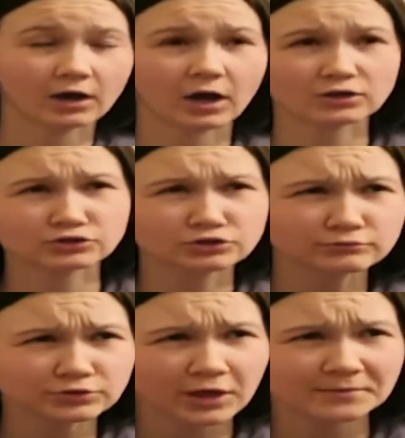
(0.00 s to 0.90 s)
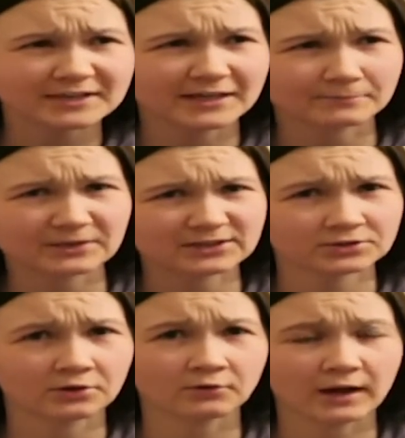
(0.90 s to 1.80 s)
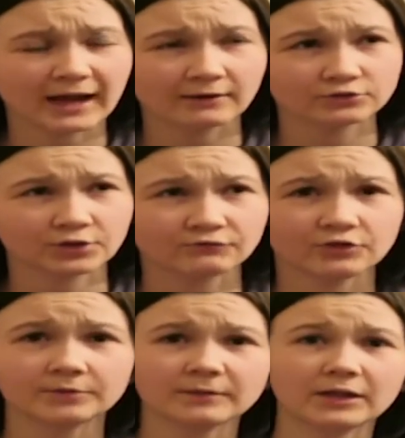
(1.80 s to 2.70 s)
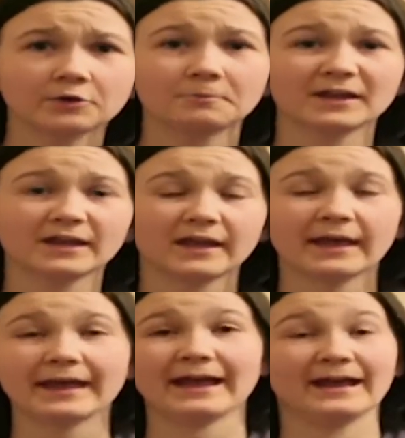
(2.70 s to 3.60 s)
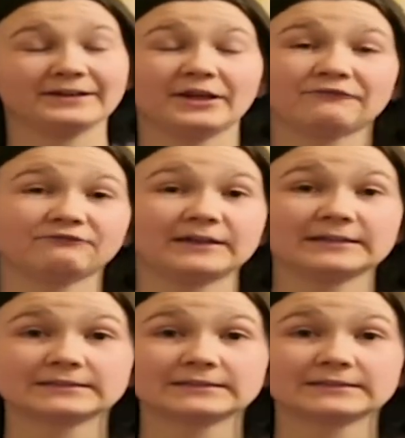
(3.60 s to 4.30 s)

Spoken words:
I sometimes take piss out of them a little bit and everything.